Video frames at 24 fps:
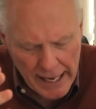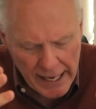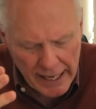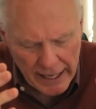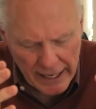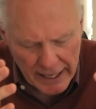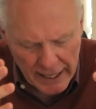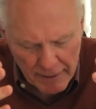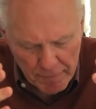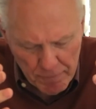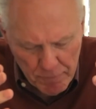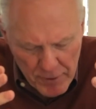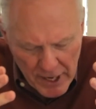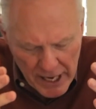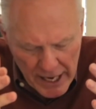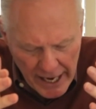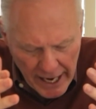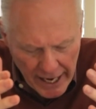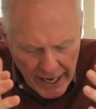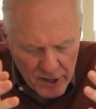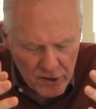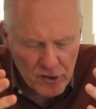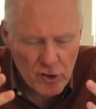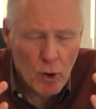
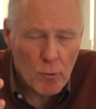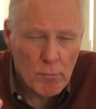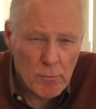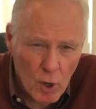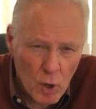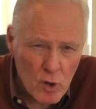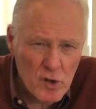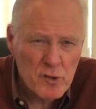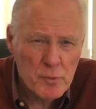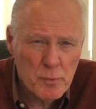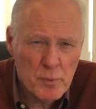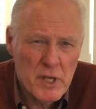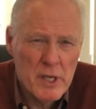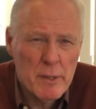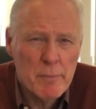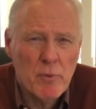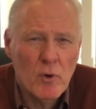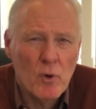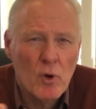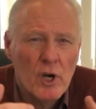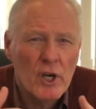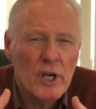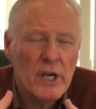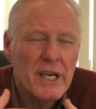And so most
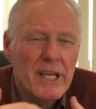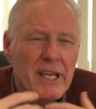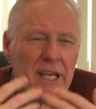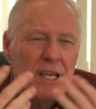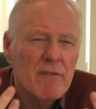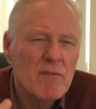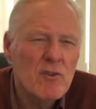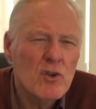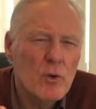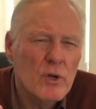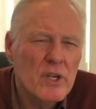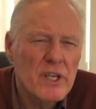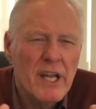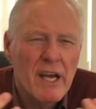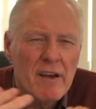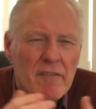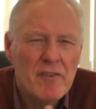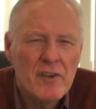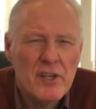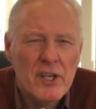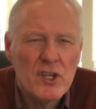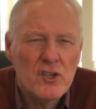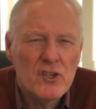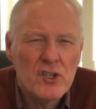people are going to give you a
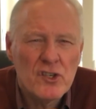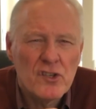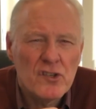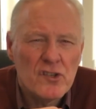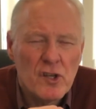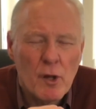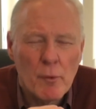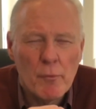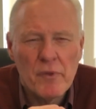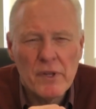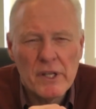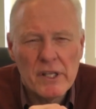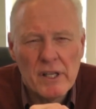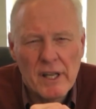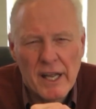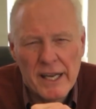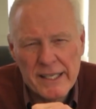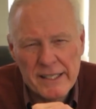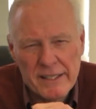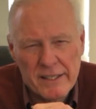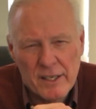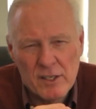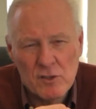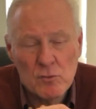definition something
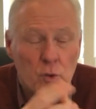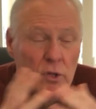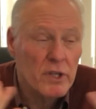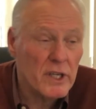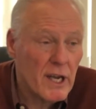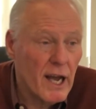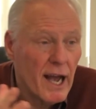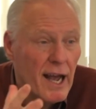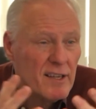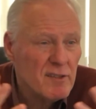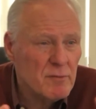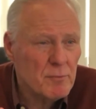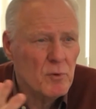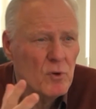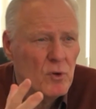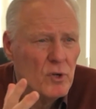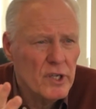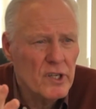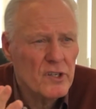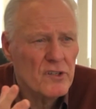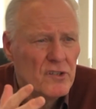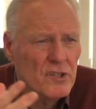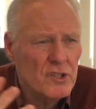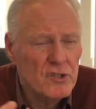like this. Well, the gospel
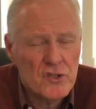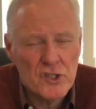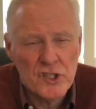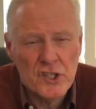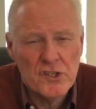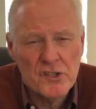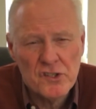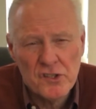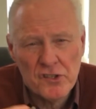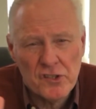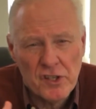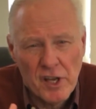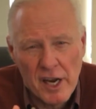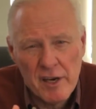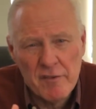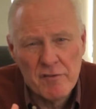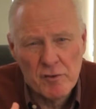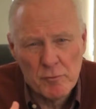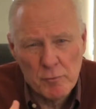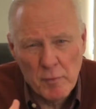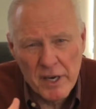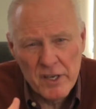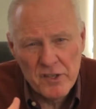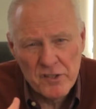is that Jesus died for
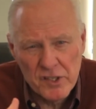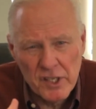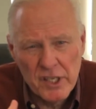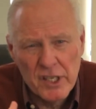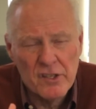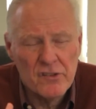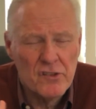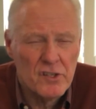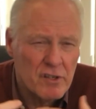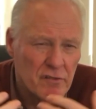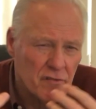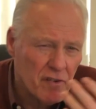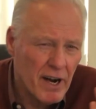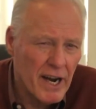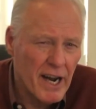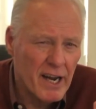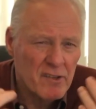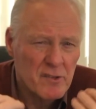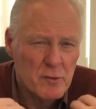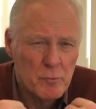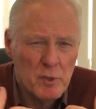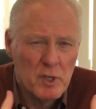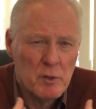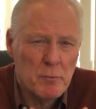my sins, and if I
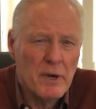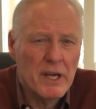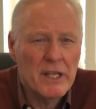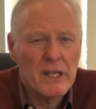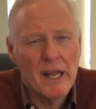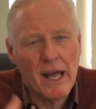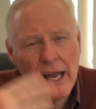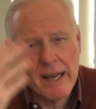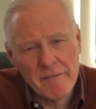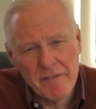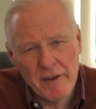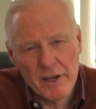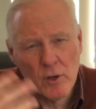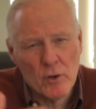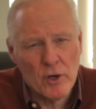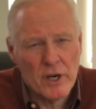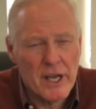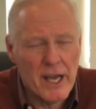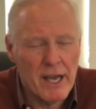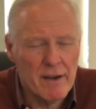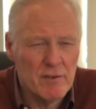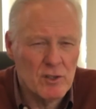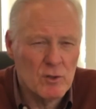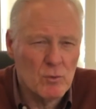ask him into my life, I go to
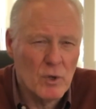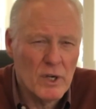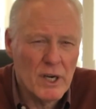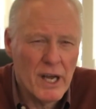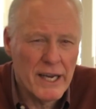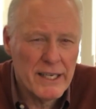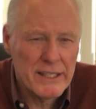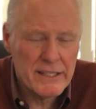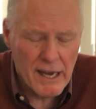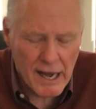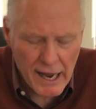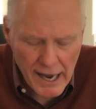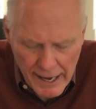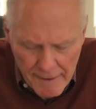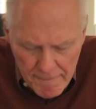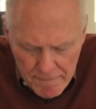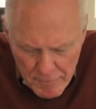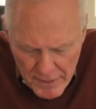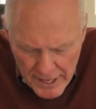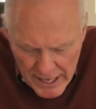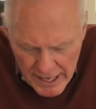heaven when I die.